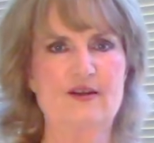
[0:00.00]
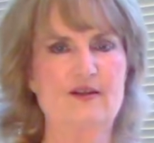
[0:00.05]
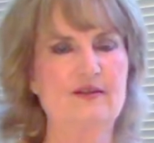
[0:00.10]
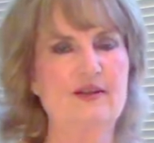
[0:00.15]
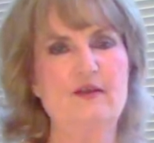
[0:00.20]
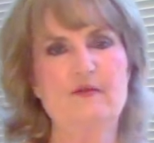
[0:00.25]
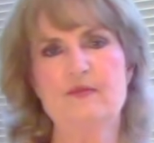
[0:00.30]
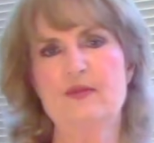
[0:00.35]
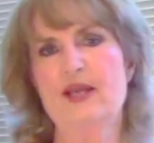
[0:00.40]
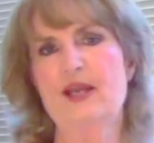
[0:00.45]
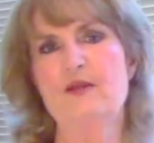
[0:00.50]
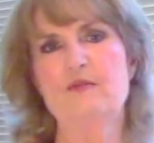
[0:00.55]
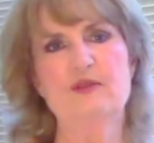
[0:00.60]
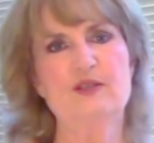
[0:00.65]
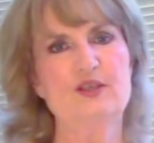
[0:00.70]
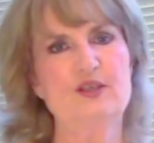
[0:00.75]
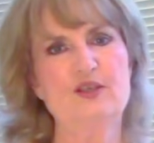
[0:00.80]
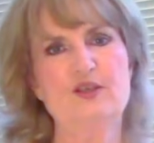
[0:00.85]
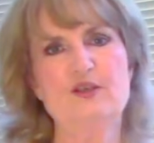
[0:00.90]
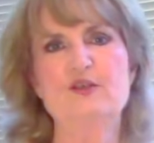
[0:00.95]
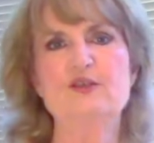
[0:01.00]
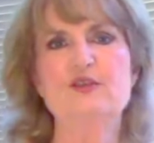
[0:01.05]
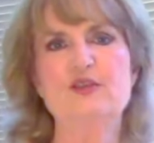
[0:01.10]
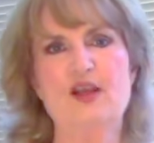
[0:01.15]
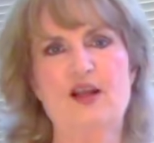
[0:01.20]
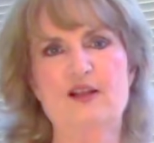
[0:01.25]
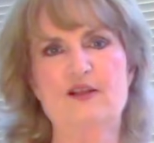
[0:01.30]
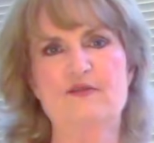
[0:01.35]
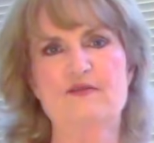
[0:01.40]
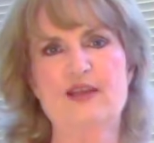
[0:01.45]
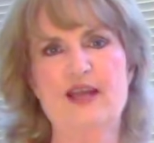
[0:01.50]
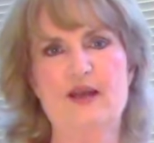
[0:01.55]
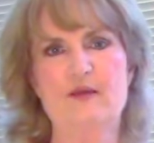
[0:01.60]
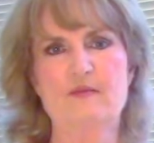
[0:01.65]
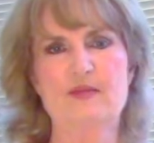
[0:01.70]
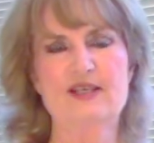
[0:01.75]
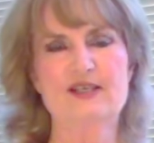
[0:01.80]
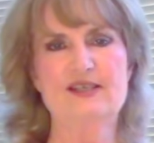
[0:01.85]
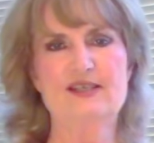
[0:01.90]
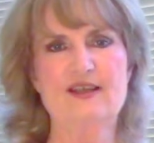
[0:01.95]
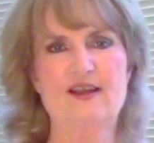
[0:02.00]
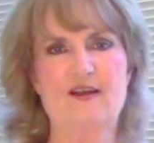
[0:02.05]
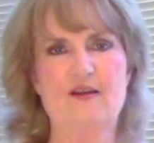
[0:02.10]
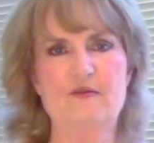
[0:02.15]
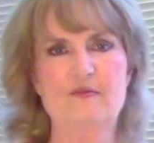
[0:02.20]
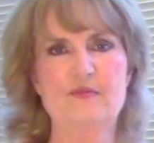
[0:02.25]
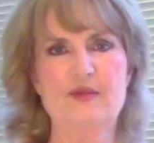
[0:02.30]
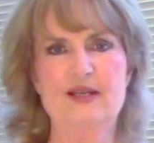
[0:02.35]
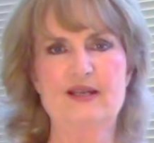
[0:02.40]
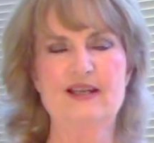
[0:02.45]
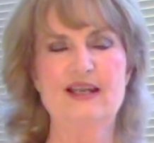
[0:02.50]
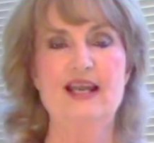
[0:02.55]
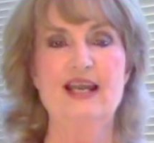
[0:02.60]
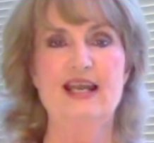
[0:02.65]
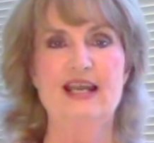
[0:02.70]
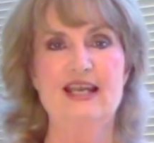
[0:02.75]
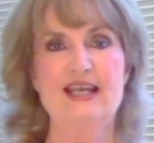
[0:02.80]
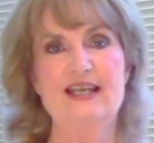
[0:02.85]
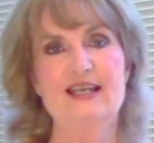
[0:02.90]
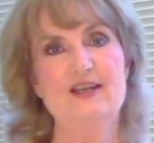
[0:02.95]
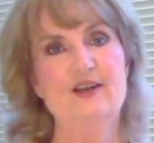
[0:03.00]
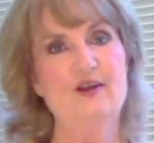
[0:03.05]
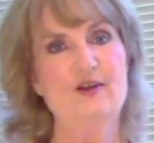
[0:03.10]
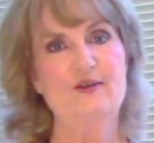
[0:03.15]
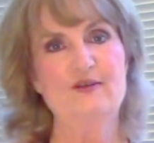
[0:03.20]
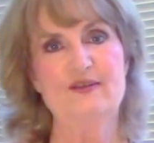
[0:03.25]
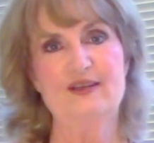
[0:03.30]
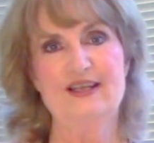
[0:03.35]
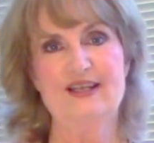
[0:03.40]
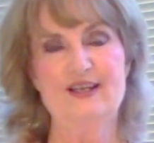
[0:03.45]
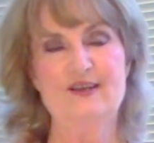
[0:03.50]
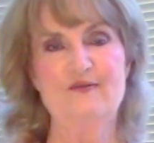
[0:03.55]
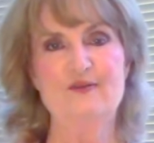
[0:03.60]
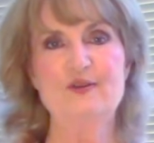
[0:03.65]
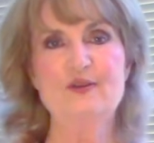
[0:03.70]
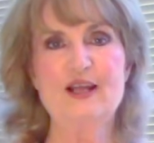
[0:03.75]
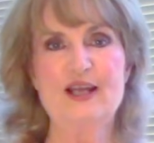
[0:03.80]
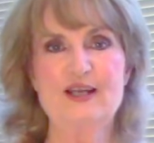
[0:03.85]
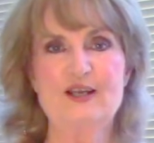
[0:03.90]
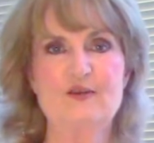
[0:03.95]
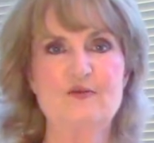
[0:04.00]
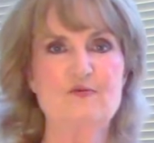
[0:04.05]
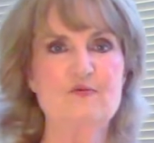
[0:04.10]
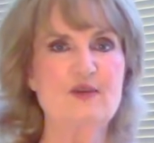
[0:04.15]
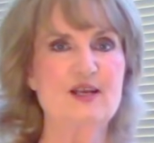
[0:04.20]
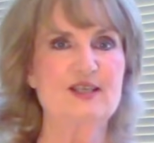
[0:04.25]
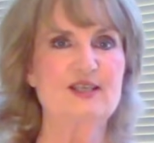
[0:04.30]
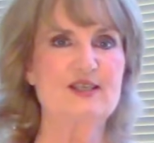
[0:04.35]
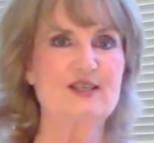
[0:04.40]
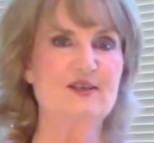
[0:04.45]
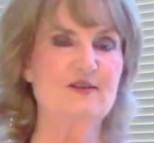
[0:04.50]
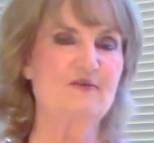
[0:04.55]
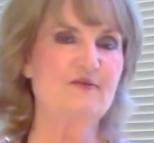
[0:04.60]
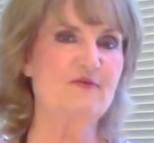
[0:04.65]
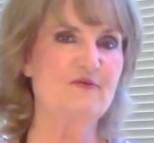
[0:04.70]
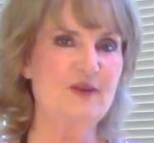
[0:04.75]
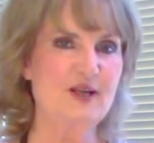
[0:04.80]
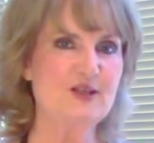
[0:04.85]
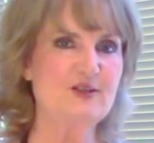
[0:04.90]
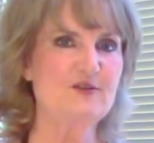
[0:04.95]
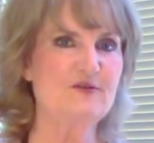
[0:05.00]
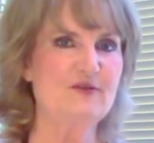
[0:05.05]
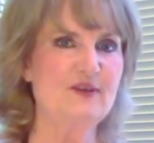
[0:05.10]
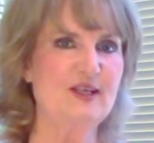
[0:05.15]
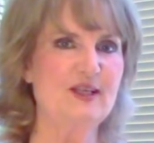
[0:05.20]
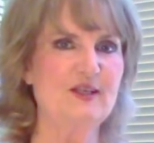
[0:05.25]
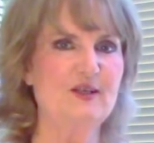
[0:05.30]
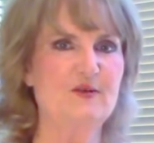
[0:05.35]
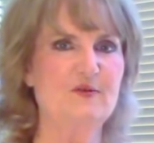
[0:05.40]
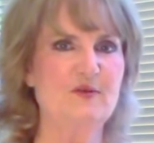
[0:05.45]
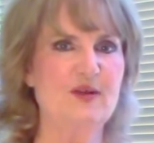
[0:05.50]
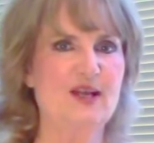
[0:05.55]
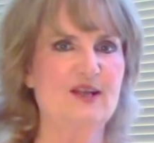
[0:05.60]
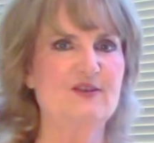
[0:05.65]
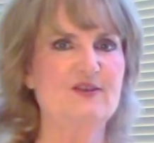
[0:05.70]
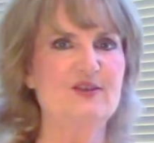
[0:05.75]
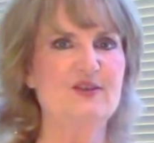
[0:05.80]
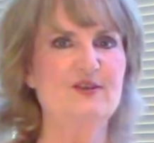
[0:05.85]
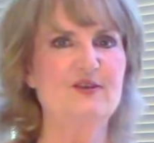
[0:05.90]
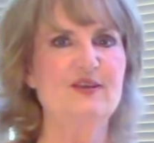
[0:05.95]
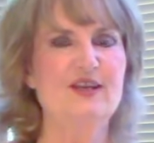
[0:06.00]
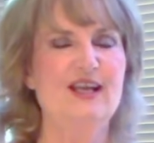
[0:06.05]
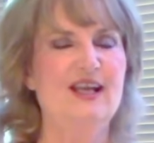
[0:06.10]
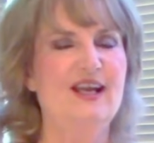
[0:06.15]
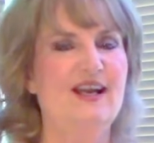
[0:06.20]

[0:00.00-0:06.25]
I'll never be able to use all of that myself, but you know, if you like a rustic French feeling around you,